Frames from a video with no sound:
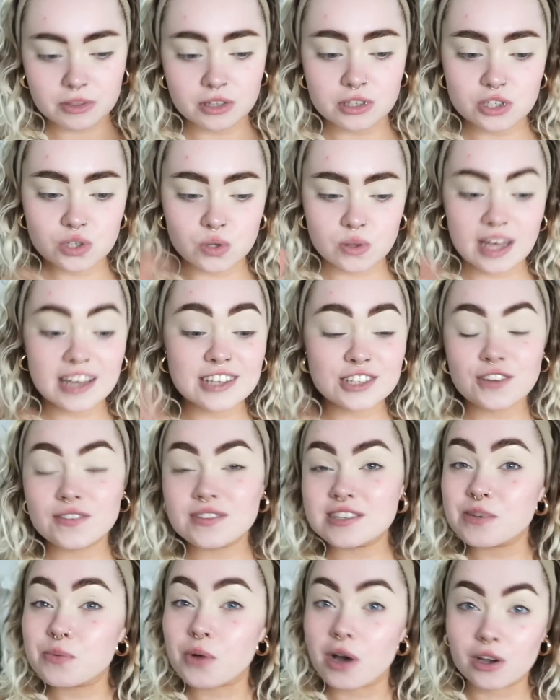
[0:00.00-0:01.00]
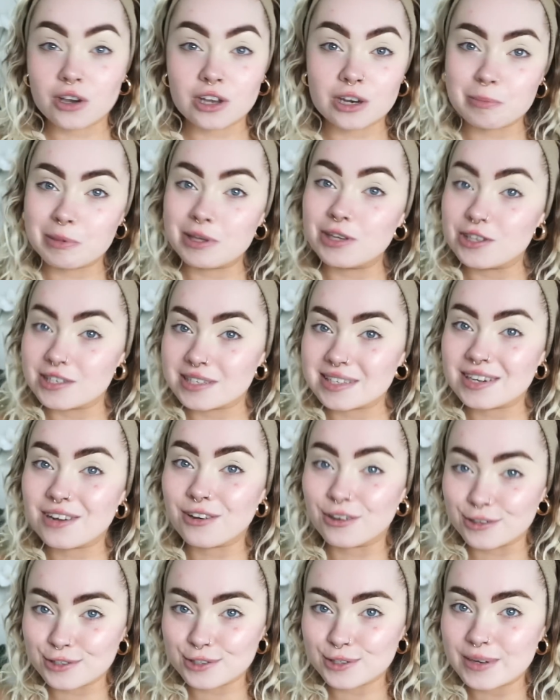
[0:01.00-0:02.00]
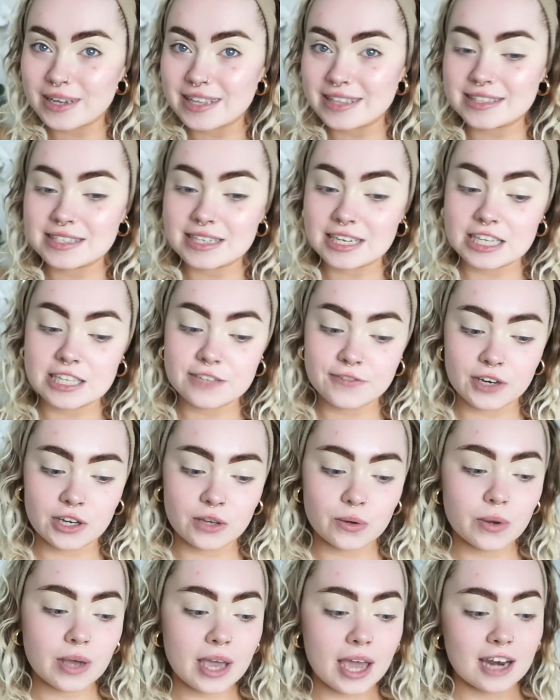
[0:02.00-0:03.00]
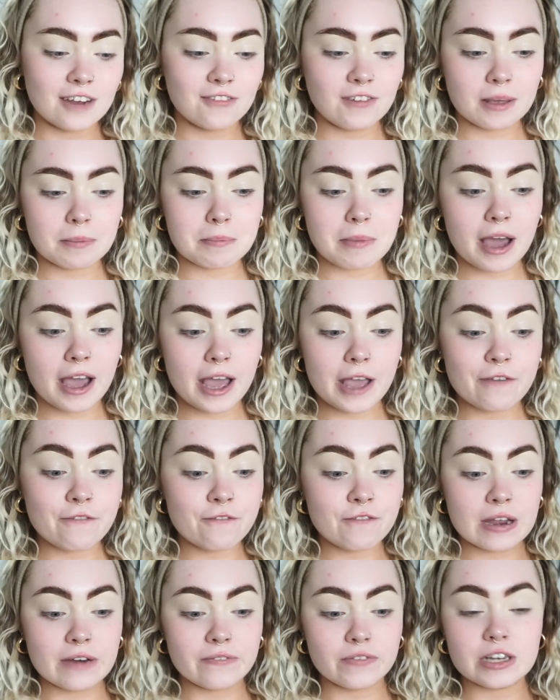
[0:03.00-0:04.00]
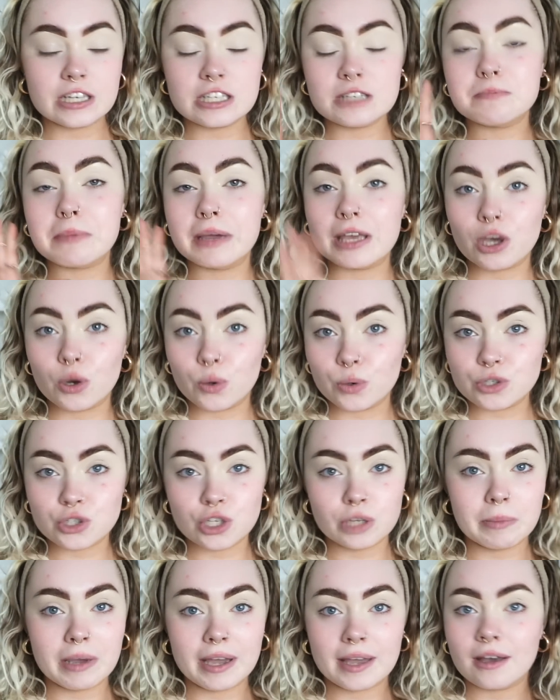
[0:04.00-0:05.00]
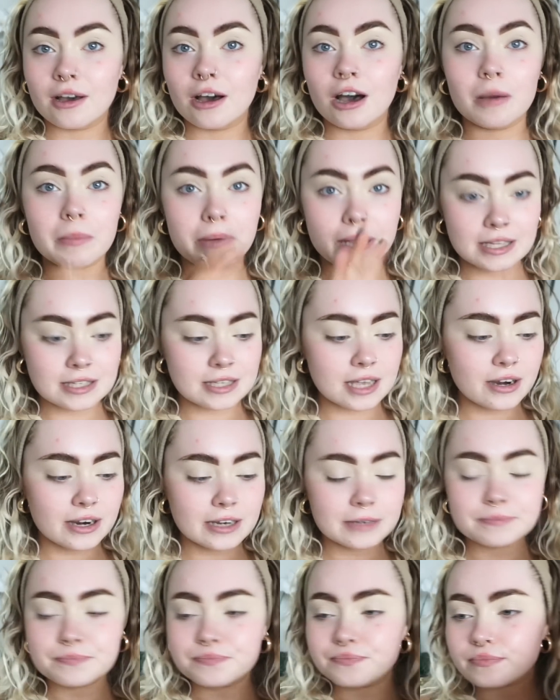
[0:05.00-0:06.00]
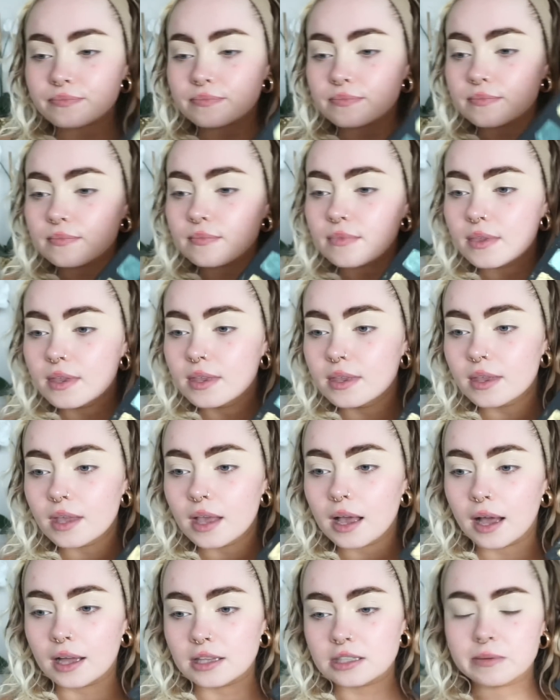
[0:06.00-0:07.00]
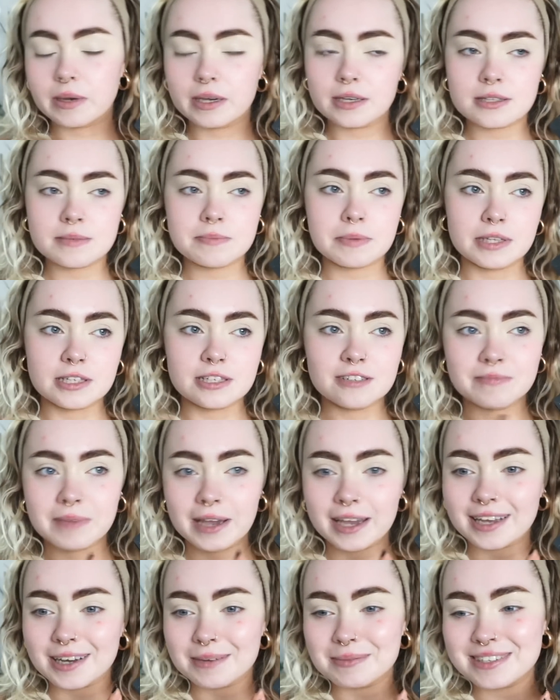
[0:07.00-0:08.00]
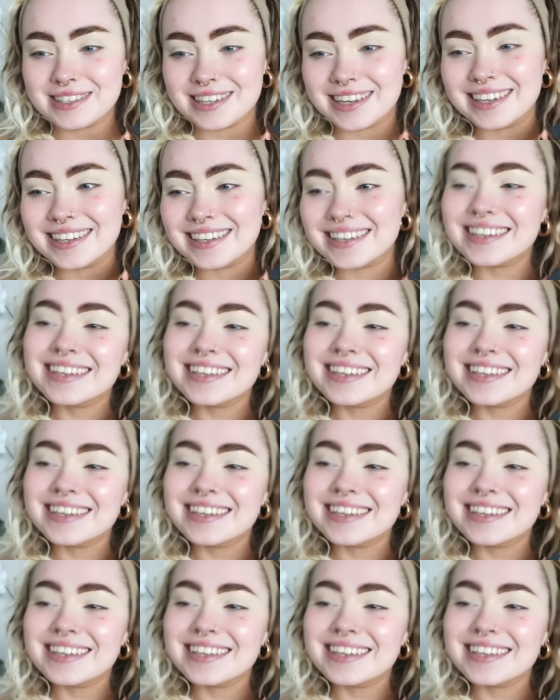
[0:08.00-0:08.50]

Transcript: So that's obviously what I'm going to be using also in today's video. Kind of like my favourites, my go-to makeup, etc. And my expensive makeup too.